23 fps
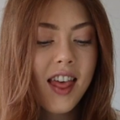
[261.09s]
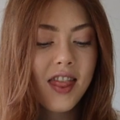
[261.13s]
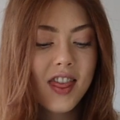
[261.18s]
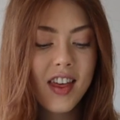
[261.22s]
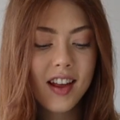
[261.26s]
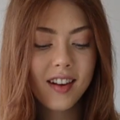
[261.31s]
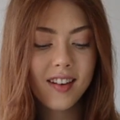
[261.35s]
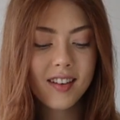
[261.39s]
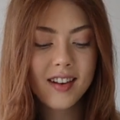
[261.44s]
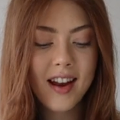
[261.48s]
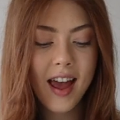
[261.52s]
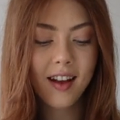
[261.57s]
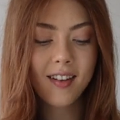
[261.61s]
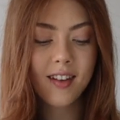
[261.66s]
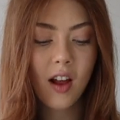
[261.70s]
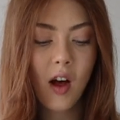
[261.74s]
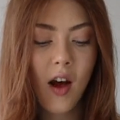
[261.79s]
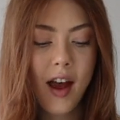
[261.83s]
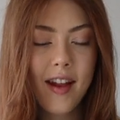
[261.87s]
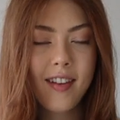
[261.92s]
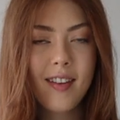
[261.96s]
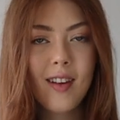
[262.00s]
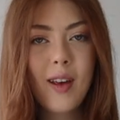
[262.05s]
this next
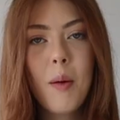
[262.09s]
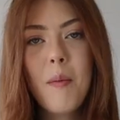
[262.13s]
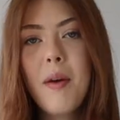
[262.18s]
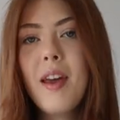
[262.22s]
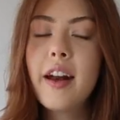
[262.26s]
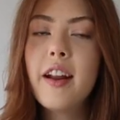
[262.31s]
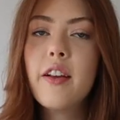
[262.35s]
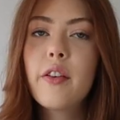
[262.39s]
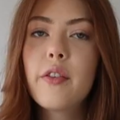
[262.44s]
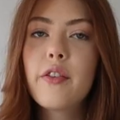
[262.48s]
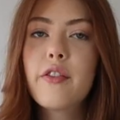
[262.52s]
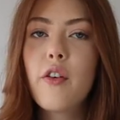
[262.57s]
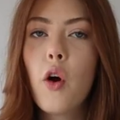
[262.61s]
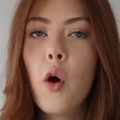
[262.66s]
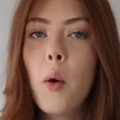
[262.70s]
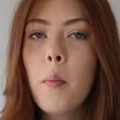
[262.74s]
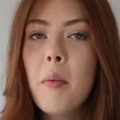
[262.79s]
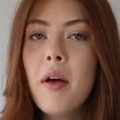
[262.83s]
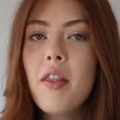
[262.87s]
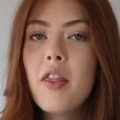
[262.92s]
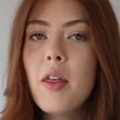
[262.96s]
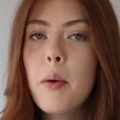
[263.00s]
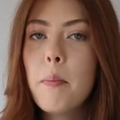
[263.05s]
item and it's
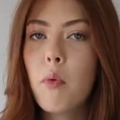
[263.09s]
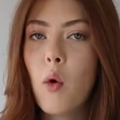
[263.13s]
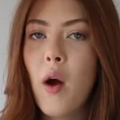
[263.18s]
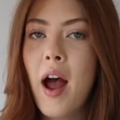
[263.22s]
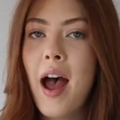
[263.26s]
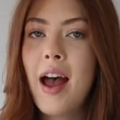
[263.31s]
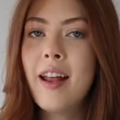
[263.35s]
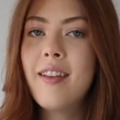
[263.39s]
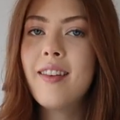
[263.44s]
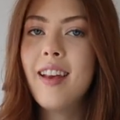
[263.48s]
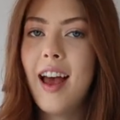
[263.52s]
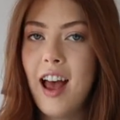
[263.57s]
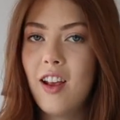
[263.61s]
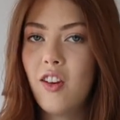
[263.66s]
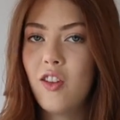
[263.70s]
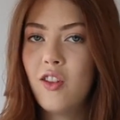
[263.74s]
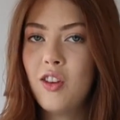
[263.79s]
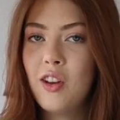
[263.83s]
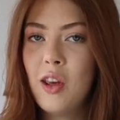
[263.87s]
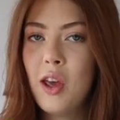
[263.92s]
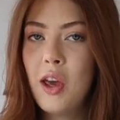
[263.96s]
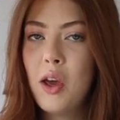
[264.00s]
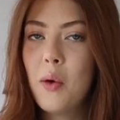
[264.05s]
from the brand
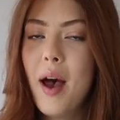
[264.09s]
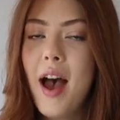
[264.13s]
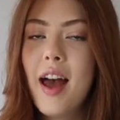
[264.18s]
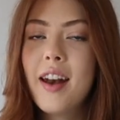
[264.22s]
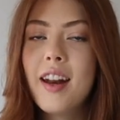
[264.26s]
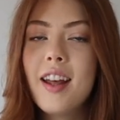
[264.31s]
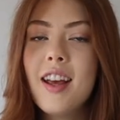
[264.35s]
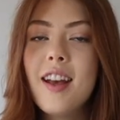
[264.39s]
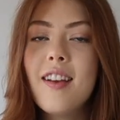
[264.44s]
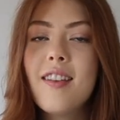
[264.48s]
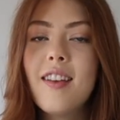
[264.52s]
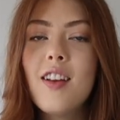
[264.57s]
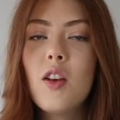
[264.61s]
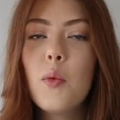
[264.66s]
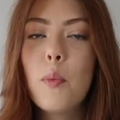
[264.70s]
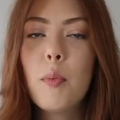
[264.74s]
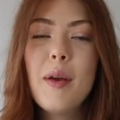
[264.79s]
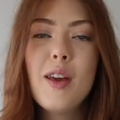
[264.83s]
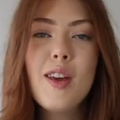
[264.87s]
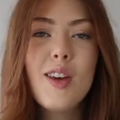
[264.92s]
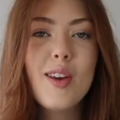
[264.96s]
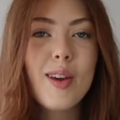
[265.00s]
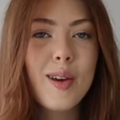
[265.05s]
ASYOU and it is this
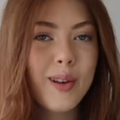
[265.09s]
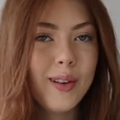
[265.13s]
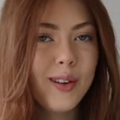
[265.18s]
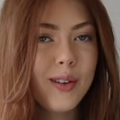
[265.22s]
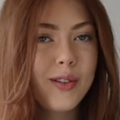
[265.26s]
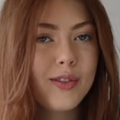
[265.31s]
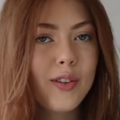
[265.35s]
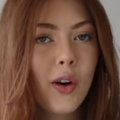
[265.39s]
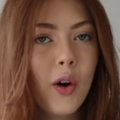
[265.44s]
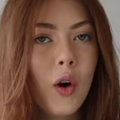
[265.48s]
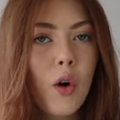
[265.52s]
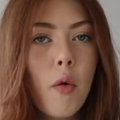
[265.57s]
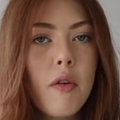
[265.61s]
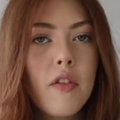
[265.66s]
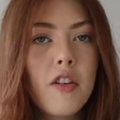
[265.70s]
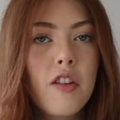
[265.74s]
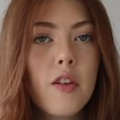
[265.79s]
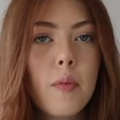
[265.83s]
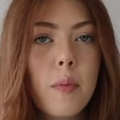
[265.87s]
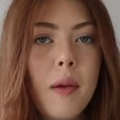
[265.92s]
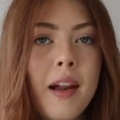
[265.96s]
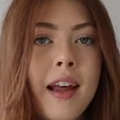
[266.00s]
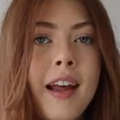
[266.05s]
beautiful
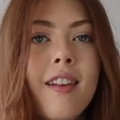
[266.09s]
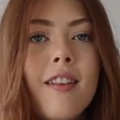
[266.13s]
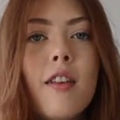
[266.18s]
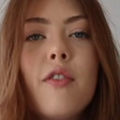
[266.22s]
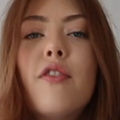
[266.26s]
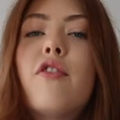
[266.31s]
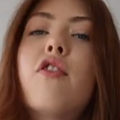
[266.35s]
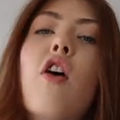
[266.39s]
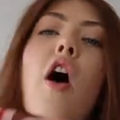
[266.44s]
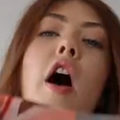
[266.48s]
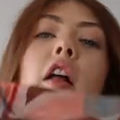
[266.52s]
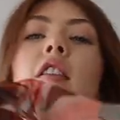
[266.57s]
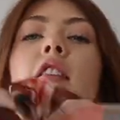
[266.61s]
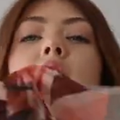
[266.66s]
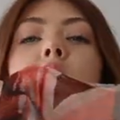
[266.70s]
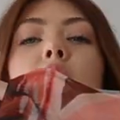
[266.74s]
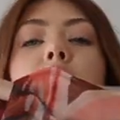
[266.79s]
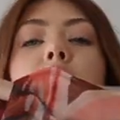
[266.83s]
split front